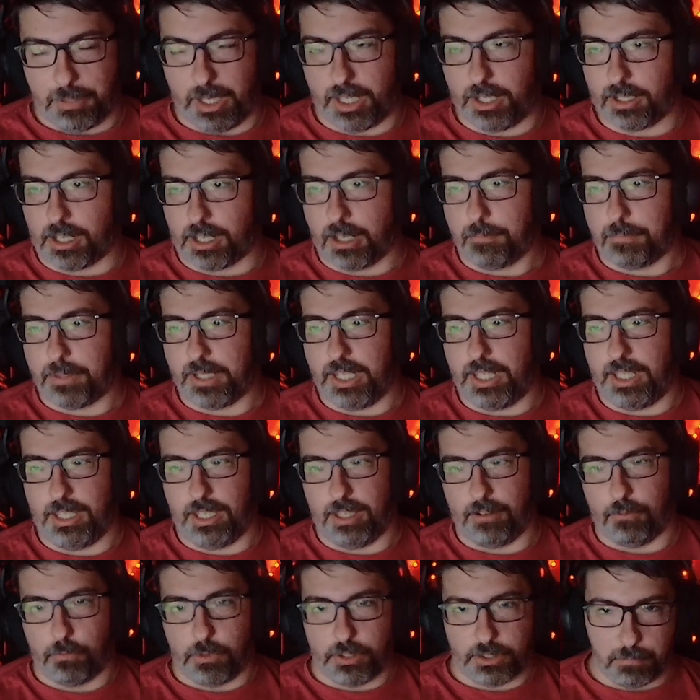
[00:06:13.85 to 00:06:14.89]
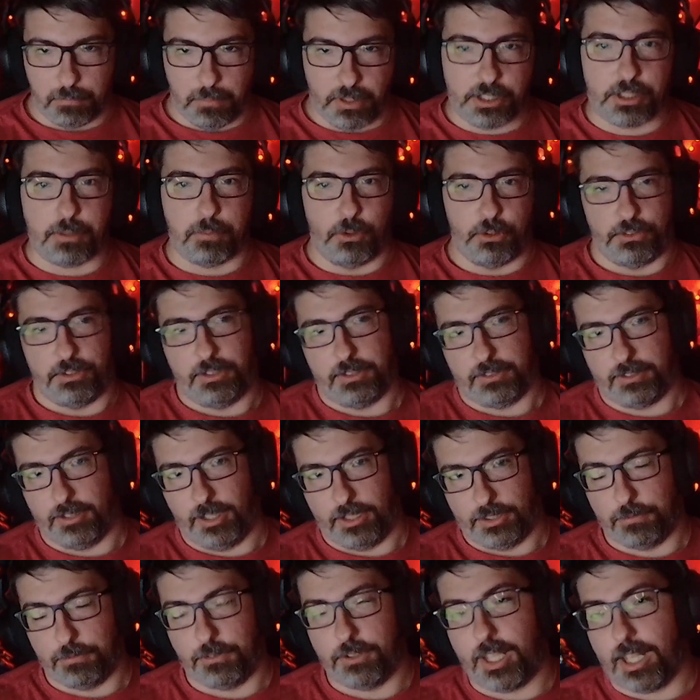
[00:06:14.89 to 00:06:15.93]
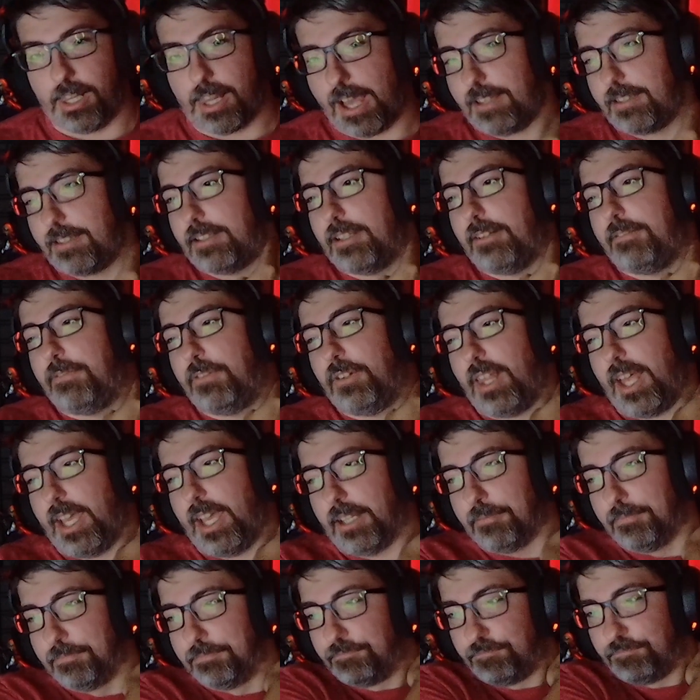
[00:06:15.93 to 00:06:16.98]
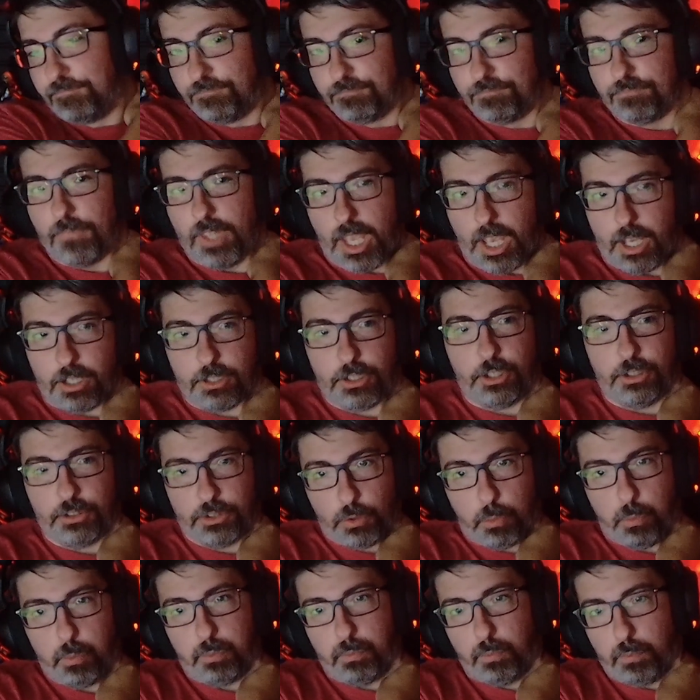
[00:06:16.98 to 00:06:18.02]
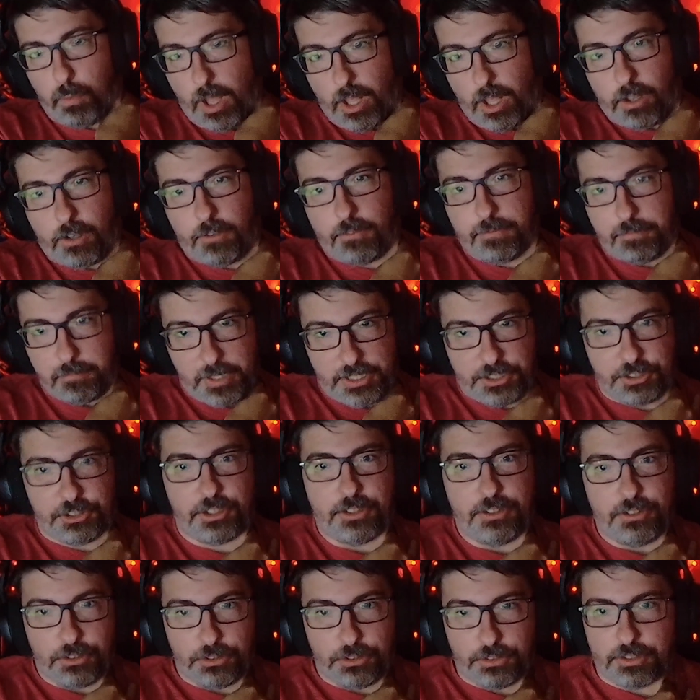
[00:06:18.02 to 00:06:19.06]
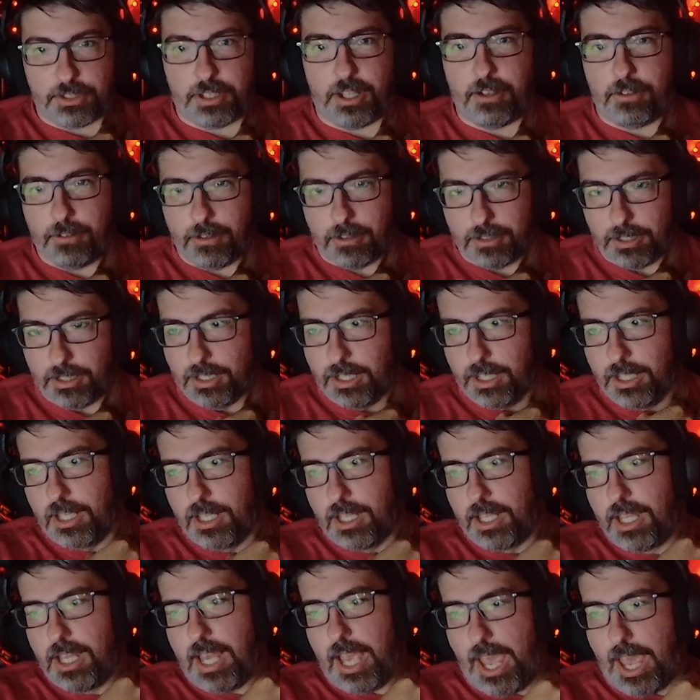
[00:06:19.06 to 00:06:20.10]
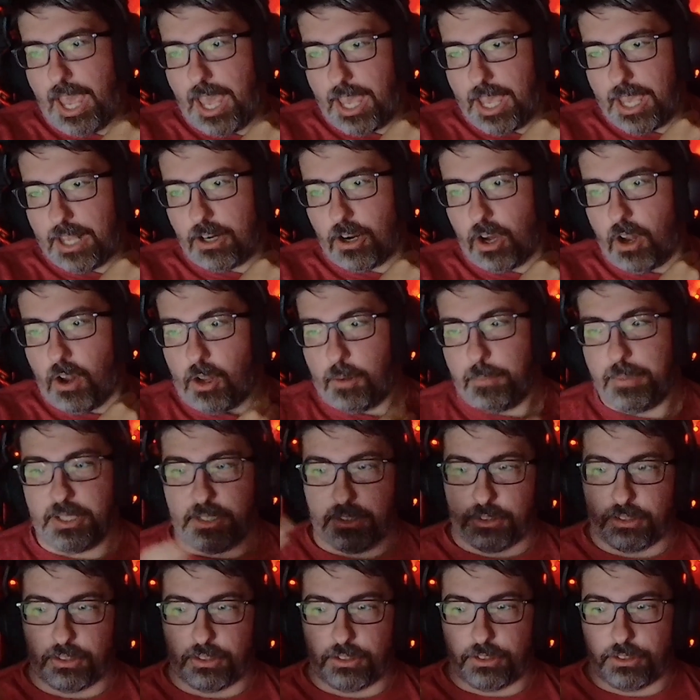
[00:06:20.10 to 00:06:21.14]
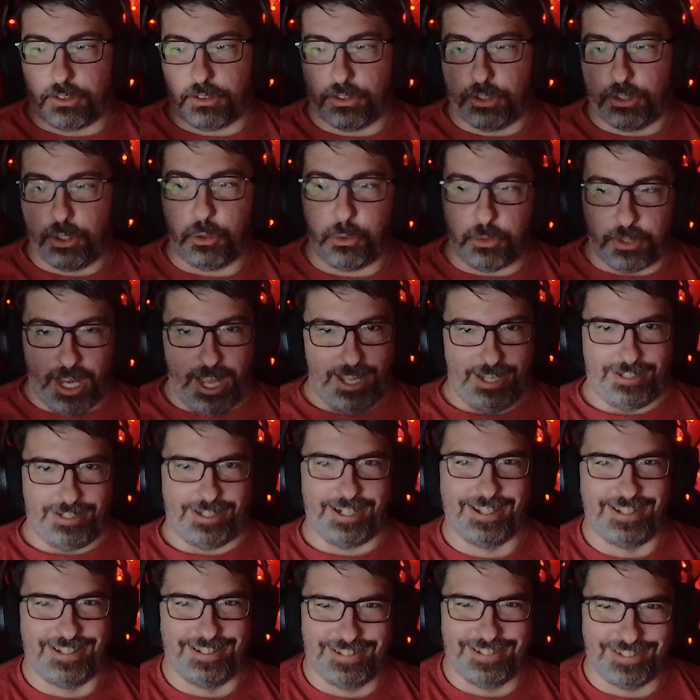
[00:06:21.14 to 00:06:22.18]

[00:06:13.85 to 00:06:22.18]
Beta Company was much more successful. They lasted for a good 12 missions or so. And all but 2 died.